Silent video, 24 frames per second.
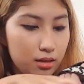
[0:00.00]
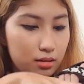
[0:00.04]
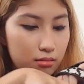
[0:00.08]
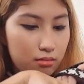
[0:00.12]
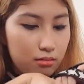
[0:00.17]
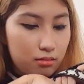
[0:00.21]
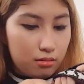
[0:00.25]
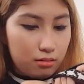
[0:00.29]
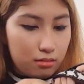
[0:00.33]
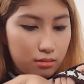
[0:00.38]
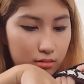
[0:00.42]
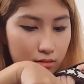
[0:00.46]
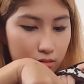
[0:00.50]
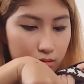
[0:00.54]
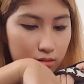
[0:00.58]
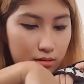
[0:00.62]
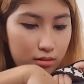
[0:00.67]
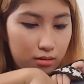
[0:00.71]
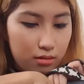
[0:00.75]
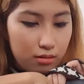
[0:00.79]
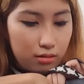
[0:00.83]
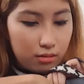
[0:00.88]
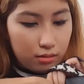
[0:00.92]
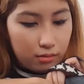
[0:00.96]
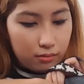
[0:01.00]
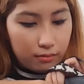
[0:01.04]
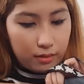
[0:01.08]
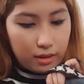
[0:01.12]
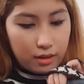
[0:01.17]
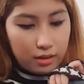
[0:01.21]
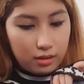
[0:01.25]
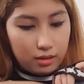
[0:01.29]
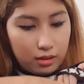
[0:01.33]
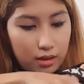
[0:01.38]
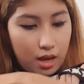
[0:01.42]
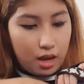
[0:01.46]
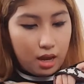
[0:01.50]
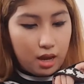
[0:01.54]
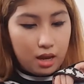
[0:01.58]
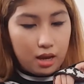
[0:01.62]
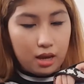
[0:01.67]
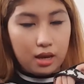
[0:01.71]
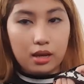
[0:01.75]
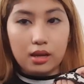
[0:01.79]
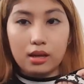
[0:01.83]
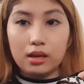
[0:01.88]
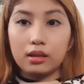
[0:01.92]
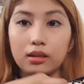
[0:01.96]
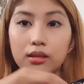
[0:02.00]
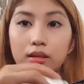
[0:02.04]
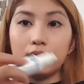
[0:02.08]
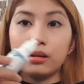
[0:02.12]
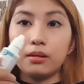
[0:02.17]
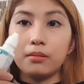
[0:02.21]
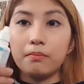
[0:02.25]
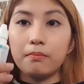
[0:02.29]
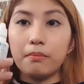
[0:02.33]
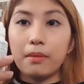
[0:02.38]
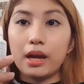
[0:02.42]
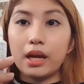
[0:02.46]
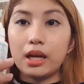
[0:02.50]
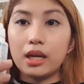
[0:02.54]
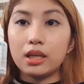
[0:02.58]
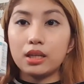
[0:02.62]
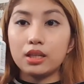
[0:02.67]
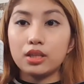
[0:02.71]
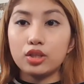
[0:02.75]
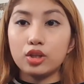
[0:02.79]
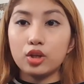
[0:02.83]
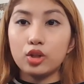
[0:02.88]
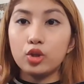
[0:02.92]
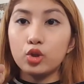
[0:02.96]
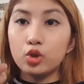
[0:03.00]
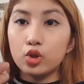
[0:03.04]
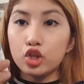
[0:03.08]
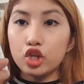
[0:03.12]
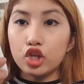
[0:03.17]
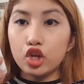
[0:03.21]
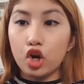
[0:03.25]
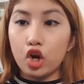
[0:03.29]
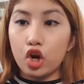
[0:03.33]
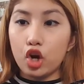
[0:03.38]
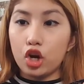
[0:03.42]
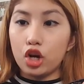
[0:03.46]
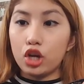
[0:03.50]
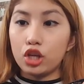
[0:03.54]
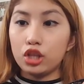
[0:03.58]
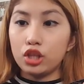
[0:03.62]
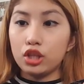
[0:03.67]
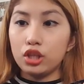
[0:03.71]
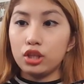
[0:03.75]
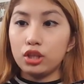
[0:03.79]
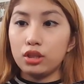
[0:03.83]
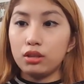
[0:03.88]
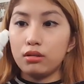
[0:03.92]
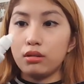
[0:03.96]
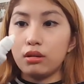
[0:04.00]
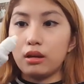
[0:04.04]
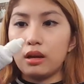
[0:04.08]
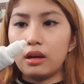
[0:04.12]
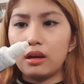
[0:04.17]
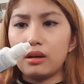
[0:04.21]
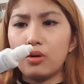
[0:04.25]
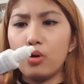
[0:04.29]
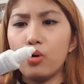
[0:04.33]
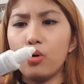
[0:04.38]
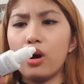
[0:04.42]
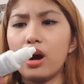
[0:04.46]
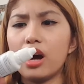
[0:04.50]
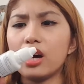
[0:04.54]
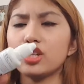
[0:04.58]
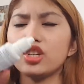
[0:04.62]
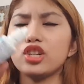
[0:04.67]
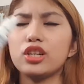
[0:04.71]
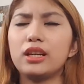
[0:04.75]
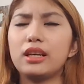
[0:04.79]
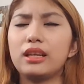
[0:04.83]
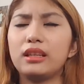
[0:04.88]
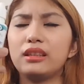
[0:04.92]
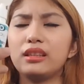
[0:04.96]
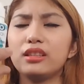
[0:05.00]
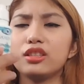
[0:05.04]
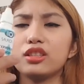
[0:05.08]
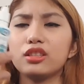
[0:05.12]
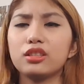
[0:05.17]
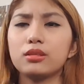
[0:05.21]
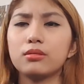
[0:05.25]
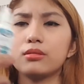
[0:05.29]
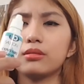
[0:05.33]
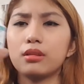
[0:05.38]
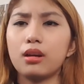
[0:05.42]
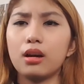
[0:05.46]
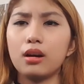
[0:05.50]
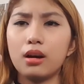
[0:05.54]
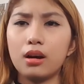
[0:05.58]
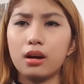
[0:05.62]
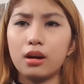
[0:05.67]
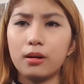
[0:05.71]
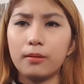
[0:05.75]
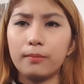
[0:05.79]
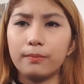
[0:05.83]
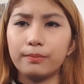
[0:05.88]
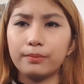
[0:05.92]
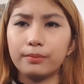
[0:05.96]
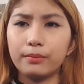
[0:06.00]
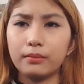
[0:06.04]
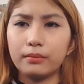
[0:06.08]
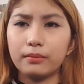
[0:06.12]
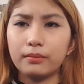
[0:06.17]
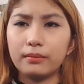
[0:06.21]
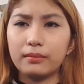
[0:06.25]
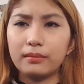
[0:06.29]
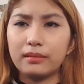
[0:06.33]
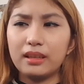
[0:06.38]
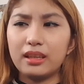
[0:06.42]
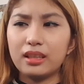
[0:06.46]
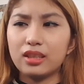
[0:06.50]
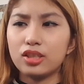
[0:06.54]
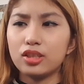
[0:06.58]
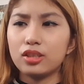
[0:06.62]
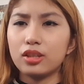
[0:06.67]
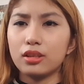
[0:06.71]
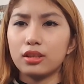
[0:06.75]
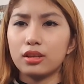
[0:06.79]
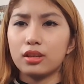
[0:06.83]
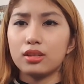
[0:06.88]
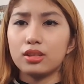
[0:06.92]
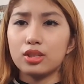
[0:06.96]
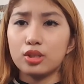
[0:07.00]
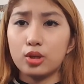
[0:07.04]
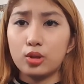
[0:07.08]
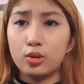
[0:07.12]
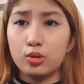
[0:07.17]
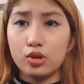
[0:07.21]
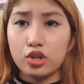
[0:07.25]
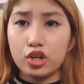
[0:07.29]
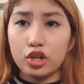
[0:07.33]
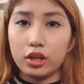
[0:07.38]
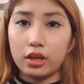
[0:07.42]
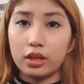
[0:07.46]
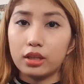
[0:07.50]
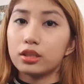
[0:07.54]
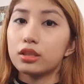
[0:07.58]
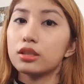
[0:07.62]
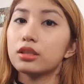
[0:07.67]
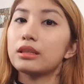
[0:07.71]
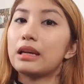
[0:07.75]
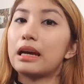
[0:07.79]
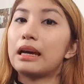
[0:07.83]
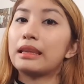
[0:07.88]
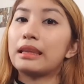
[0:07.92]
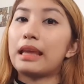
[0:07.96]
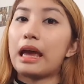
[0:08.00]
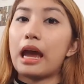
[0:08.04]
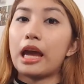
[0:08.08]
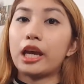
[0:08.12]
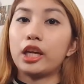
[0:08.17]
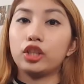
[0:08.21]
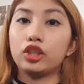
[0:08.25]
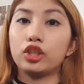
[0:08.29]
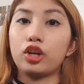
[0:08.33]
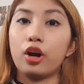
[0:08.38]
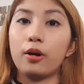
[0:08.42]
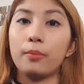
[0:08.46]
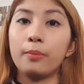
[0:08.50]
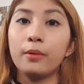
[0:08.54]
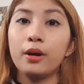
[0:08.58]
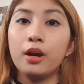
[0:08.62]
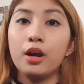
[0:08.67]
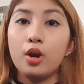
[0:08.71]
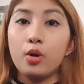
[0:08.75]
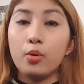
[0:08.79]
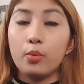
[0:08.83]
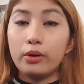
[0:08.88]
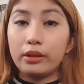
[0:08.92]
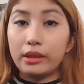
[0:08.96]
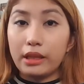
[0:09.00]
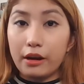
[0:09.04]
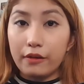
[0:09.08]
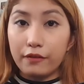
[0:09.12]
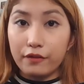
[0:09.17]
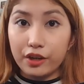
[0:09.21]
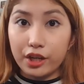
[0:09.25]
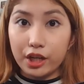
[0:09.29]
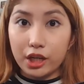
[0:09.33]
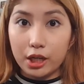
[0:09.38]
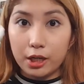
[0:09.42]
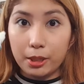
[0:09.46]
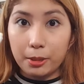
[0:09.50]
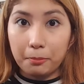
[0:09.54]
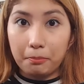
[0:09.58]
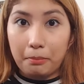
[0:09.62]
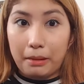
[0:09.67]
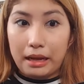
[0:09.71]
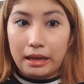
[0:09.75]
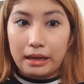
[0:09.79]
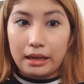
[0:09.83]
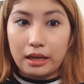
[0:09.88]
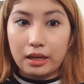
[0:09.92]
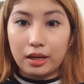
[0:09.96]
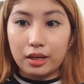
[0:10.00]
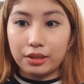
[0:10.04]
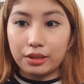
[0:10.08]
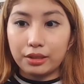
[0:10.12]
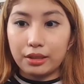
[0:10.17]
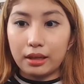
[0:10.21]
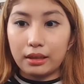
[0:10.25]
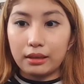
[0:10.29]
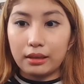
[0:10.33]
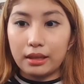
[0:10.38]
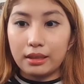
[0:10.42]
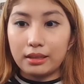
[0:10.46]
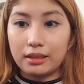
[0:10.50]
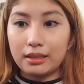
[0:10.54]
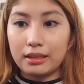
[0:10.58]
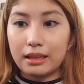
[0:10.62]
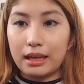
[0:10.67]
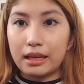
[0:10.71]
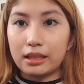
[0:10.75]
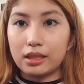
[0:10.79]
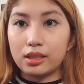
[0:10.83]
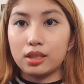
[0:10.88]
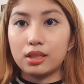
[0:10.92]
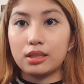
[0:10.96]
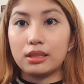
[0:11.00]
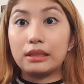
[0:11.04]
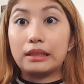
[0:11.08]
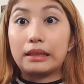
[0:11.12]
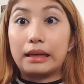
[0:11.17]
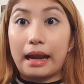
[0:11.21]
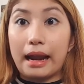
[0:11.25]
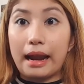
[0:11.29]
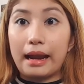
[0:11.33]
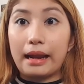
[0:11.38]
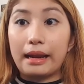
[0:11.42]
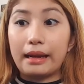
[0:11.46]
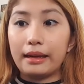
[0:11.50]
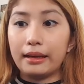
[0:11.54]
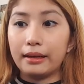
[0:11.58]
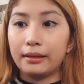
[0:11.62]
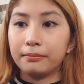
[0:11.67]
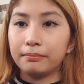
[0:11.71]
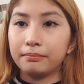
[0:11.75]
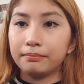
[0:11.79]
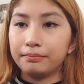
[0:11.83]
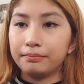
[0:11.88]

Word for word: Um, and then, my solution. Oh, actually, this is... um it's not the solution, it's an eye drop whenever my contact lens gets dry.